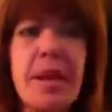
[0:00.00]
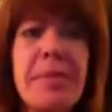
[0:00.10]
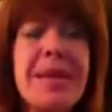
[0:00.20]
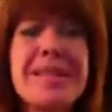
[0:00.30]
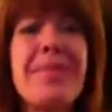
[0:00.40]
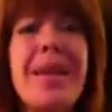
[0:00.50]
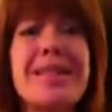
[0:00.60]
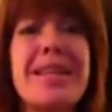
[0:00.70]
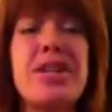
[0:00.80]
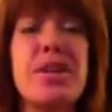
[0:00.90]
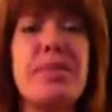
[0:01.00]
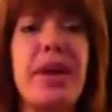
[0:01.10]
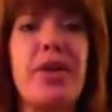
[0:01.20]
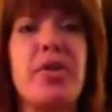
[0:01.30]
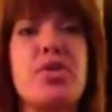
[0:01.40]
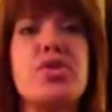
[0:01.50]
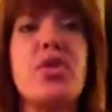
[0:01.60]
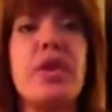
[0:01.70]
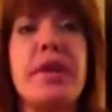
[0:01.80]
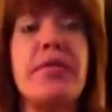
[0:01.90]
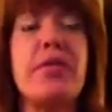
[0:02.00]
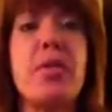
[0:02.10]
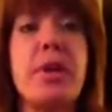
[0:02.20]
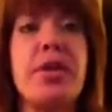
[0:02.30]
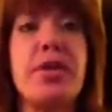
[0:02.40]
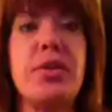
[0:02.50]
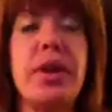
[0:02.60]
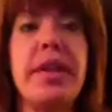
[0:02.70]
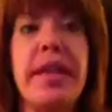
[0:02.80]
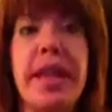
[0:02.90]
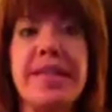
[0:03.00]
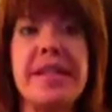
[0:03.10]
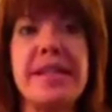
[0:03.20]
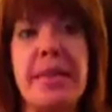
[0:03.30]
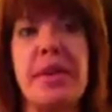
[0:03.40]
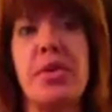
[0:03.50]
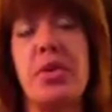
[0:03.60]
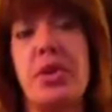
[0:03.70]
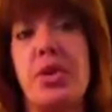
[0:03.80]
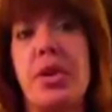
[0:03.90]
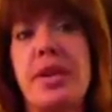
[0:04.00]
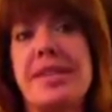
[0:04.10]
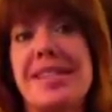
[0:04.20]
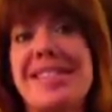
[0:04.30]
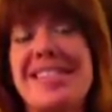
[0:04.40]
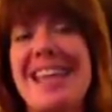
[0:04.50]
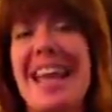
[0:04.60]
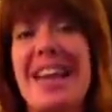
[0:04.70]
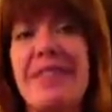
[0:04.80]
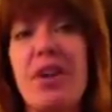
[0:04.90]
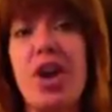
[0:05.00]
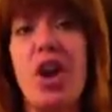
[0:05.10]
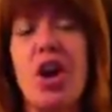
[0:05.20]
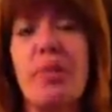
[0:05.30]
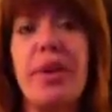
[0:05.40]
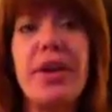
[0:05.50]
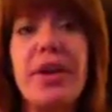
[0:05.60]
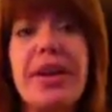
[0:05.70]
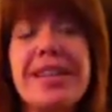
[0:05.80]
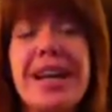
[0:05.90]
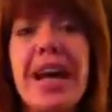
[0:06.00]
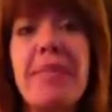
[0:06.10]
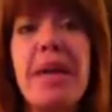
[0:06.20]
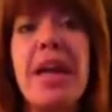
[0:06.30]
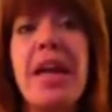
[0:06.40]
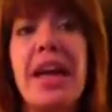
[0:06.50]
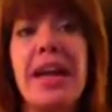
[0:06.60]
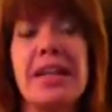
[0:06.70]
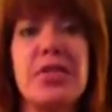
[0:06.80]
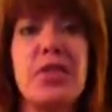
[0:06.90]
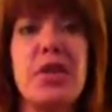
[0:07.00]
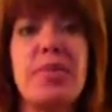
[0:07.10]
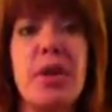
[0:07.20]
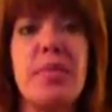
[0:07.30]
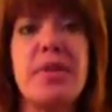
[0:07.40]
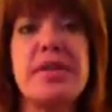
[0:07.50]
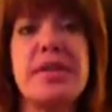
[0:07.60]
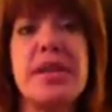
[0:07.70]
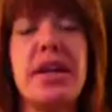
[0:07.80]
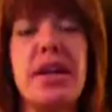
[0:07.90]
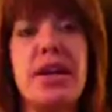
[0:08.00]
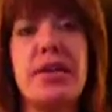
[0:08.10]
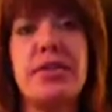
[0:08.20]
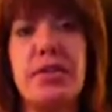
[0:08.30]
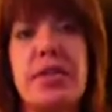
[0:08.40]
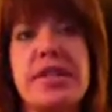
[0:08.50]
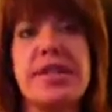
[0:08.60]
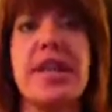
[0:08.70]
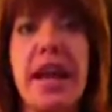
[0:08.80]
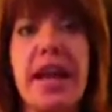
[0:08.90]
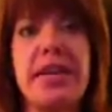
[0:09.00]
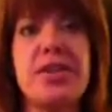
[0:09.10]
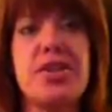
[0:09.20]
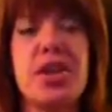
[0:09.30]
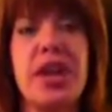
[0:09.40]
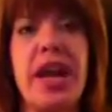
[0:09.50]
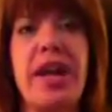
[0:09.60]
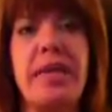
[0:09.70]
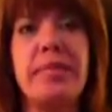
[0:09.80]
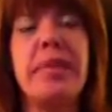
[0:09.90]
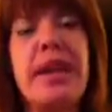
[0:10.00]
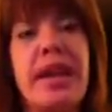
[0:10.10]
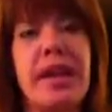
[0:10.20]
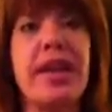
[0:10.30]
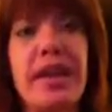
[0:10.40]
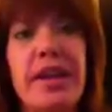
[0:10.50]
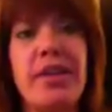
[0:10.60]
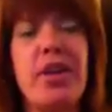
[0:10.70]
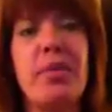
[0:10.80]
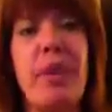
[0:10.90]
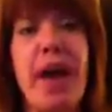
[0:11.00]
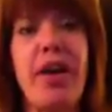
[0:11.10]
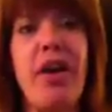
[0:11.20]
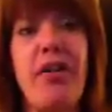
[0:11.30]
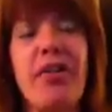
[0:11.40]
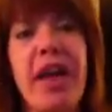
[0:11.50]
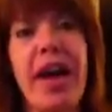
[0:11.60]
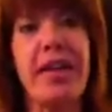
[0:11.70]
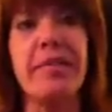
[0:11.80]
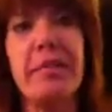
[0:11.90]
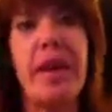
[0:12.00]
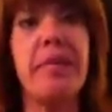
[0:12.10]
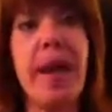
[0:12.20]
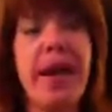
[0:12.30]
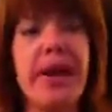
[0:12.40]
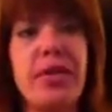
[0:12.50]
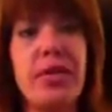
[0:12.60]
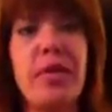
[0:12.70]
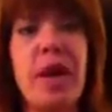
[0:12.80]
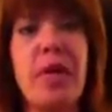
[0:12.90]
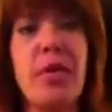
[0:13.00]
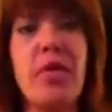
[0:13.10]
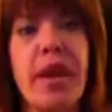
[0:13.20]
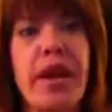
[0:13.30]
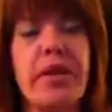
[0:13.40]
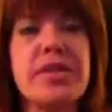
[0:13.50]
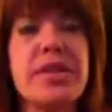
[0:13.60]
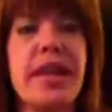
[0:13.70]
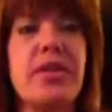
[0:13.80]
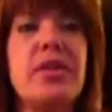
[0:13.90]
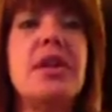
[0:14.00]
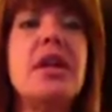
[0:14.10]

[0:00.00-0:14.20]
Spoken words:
Because I'm not a stage competitor and there's no need for me to do it. And that's not something you can sustain for a long period of time. It is for a purpose for stage, and immediately you're back off that and back into a more regular cycle.